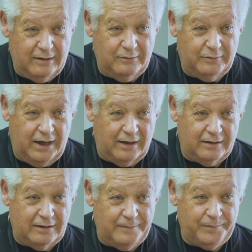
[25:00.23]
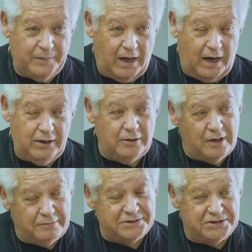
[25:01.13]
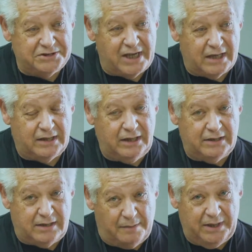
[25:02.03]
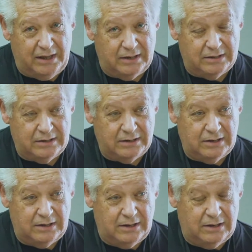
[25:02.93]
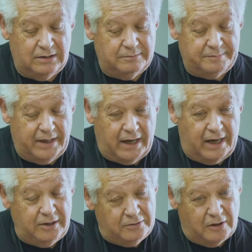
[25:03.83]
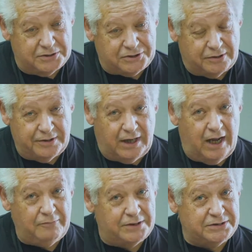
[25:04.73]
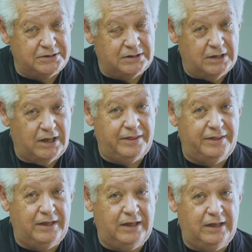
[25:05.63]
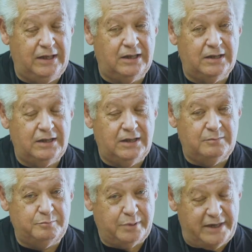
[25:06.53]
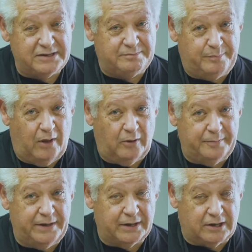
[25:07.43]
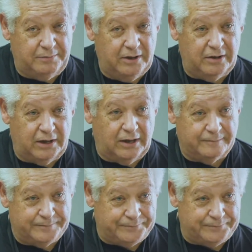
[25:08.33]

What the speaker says: Well, I knew I wasn't exactly a dummy, but I knew also that I wasn't the brightest bulb in the community.